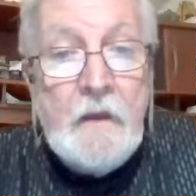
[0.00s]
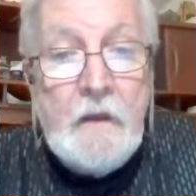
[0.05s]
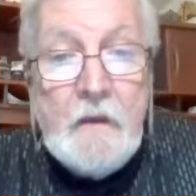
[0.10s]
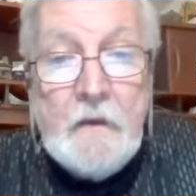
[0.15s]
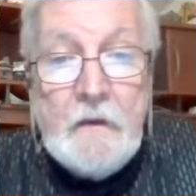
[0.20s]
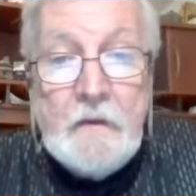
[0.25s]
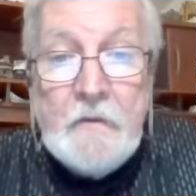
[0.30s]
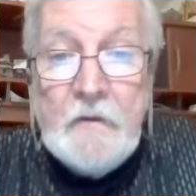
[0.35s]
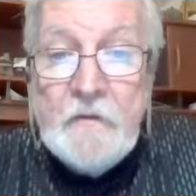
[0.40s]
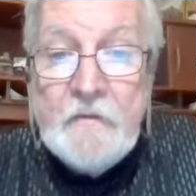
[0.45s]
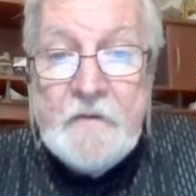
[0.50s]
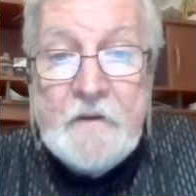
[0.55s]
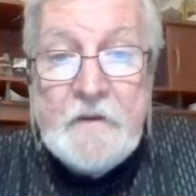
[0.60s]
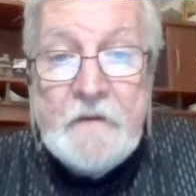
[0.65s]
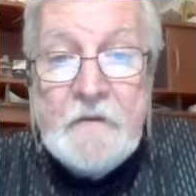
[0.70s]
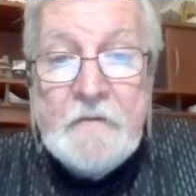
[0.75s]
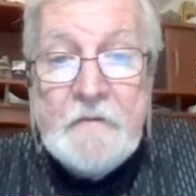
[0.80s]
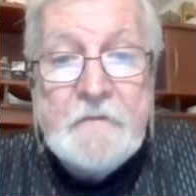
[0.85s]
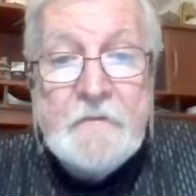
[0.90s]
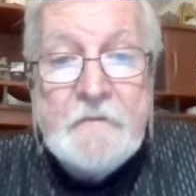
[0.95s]
And over
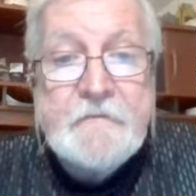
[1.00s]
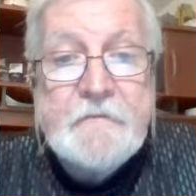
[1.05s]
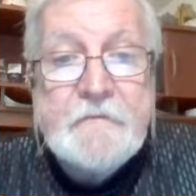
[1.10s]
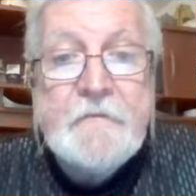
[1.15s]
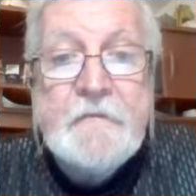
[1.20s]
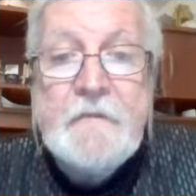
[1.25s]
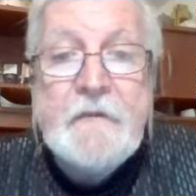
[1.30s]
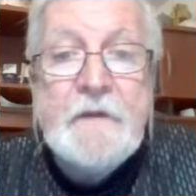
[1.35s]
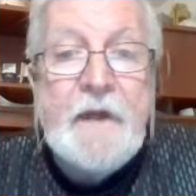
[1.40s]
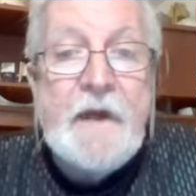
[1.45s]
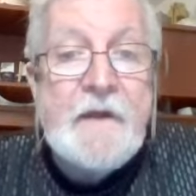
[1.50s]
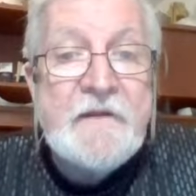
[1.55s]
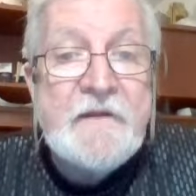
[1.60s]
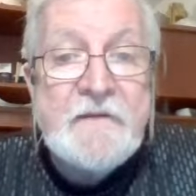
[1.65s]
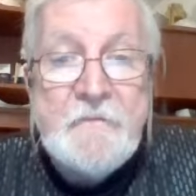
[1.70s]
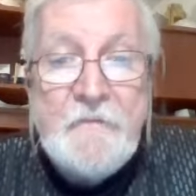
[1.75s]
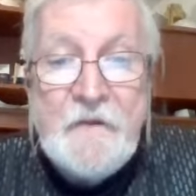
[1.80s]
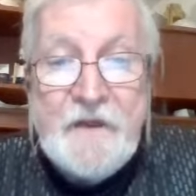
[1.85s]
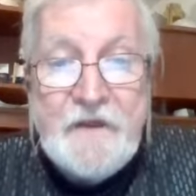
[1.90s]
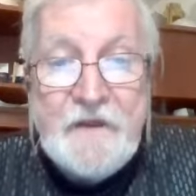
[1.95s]
the
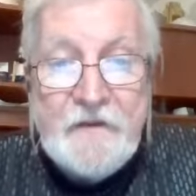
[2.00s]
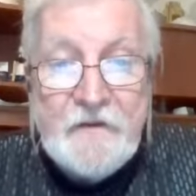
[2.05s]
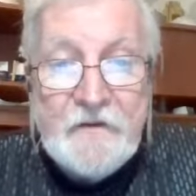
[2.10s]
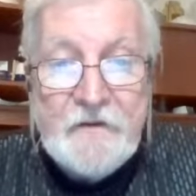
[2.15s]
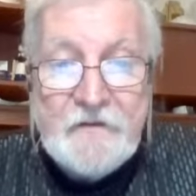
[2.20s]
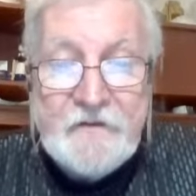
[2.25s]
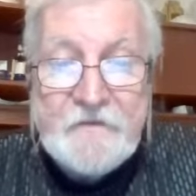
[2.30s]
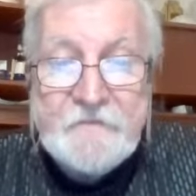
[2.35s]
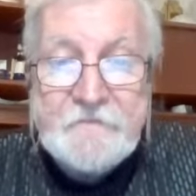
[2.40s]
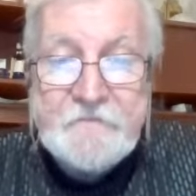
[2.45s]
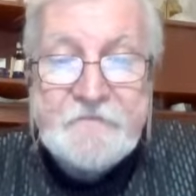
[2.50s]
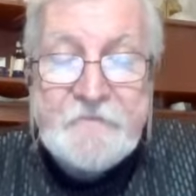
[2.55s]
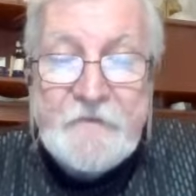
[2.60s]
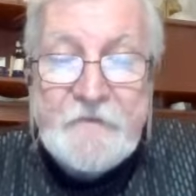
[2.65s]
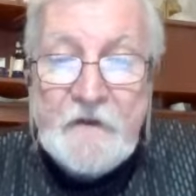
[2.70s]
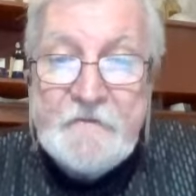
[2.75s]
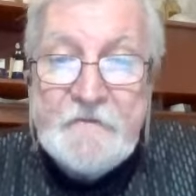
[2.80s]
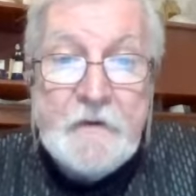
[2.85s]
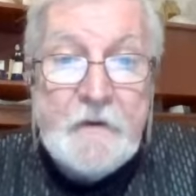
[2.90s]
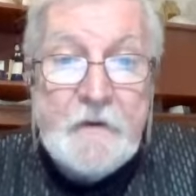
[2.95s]
last many years,
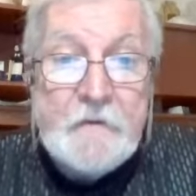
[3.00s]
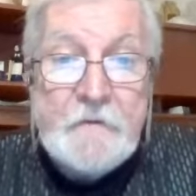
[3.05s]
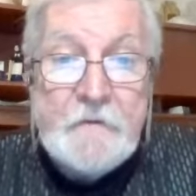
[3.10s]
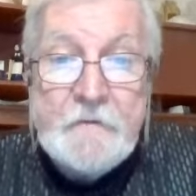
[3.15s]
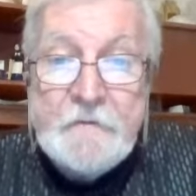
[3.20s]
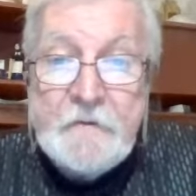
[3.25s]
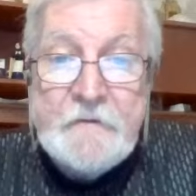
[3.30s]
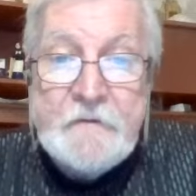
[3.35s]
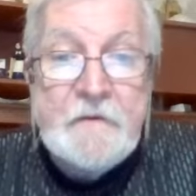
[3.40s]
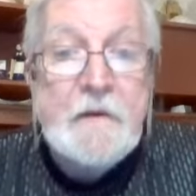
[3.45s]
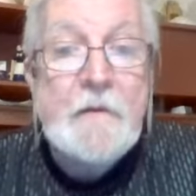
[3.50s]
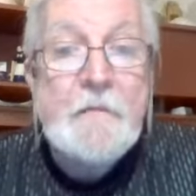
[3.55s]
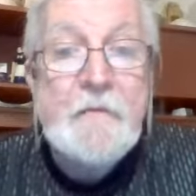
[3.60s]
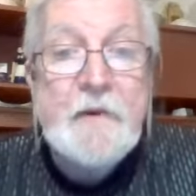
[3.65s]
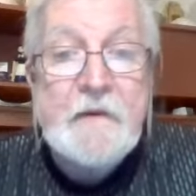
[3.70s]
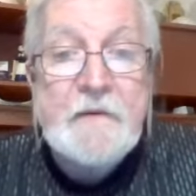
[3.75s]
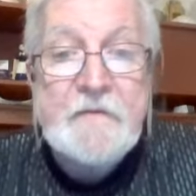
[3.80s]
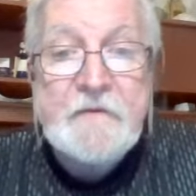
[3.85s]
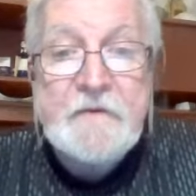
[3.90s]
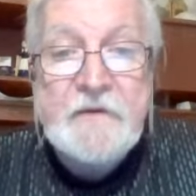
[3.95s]
done a
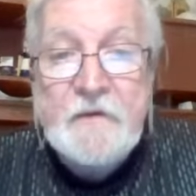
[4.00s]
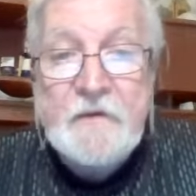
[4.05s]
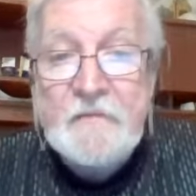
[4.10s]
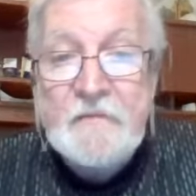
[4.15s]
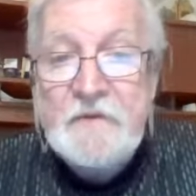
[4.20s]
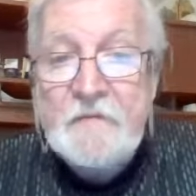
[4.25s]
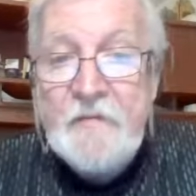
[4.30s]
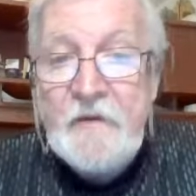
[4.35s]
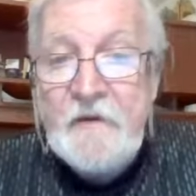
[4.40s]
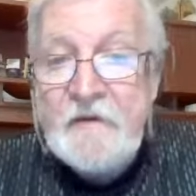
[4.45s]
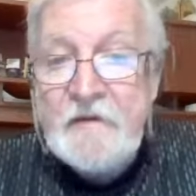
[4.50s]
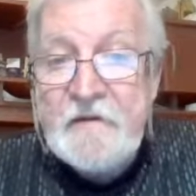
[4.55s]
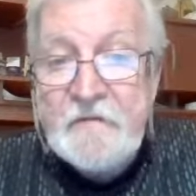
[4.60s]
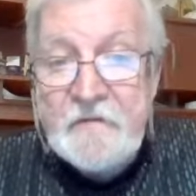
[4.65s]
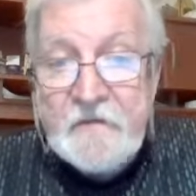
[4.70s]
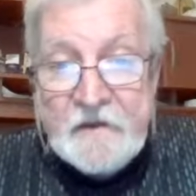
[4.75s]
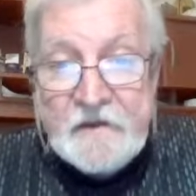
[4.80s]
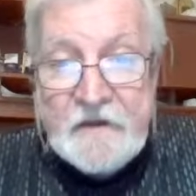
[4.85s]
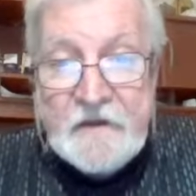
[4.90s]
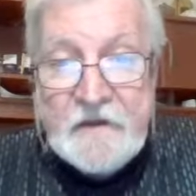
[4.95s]
number of interpretive plans
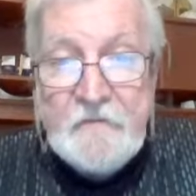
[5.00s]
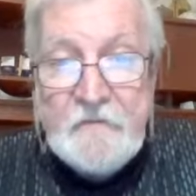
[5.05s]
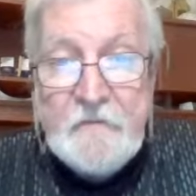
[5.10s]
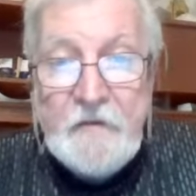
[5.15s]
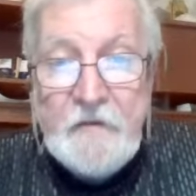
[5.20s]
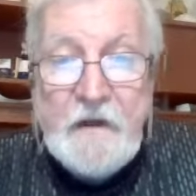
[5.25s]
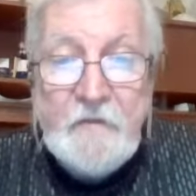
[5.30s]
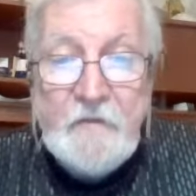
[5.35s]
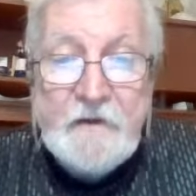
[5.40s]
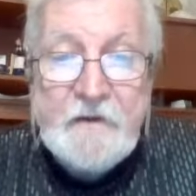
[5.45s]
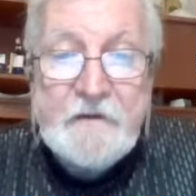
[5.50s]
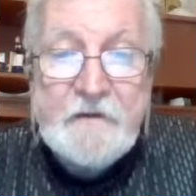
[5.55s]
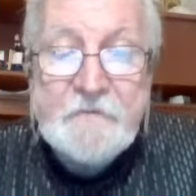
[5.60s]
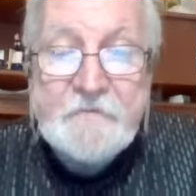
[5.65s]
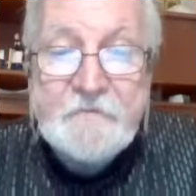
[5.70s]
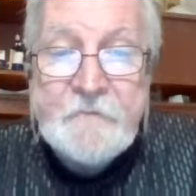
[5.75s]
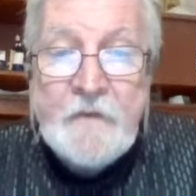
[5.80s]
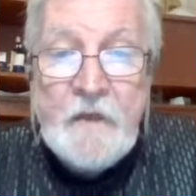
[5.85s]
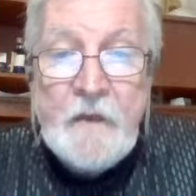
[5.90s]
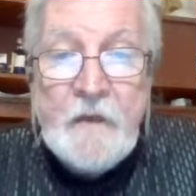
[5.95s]
for scenic byways,
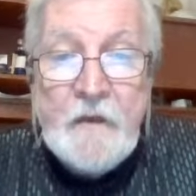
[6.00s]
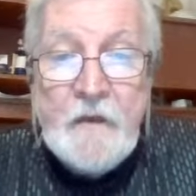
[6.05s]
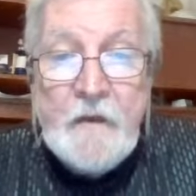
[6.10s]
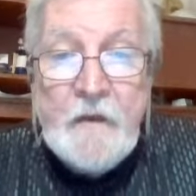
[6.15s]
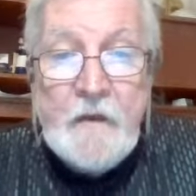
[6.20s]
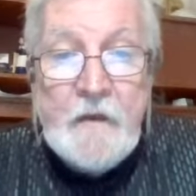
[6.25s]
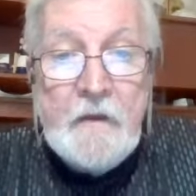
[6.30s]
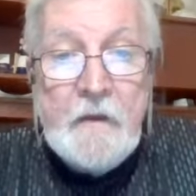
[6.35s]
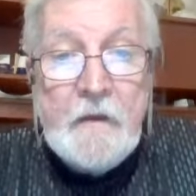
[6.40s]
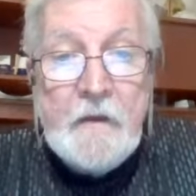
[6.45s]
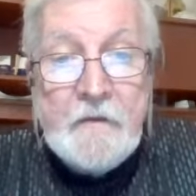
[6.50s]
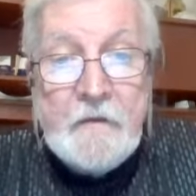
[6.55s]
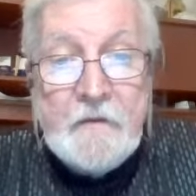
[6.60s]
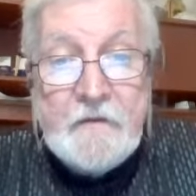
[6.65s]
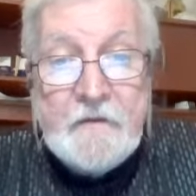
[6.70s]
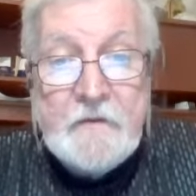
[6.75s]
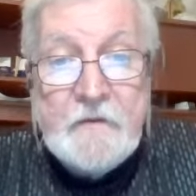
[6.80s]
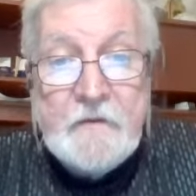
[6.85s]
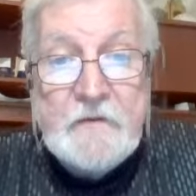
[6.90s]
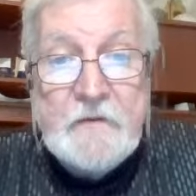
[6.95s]
and
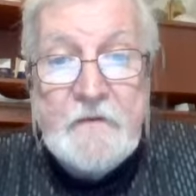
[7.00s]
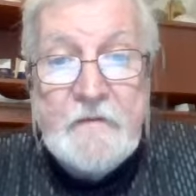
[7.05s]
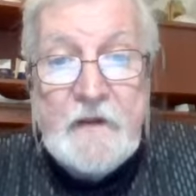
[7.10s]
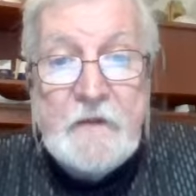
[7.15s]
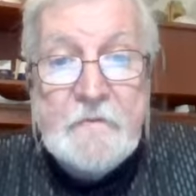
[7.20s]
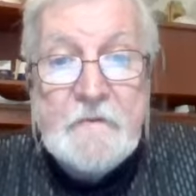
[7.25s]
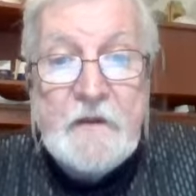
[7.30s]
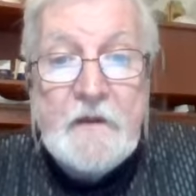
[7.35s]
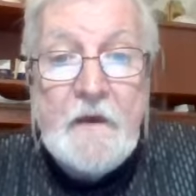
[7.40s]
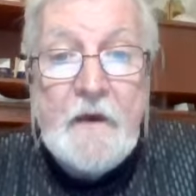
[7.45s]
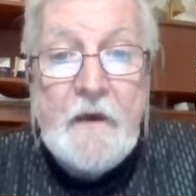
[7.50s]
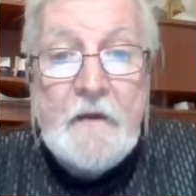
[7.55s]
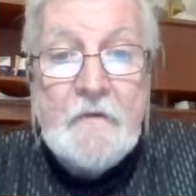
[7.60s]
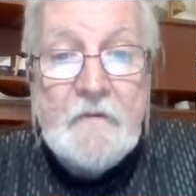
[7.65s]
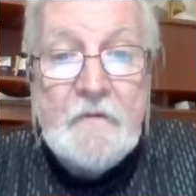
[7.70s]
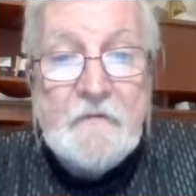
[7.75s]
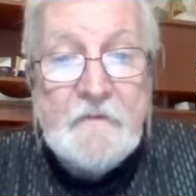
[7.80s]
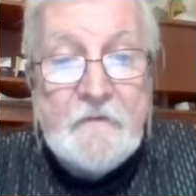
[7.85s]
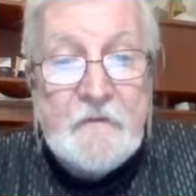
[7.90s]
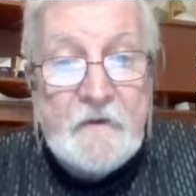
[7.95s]
also developed a lot
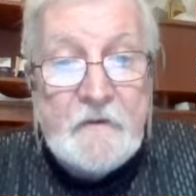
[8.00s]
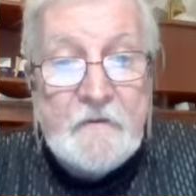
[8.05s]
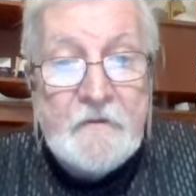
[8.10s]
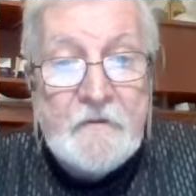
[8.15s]
of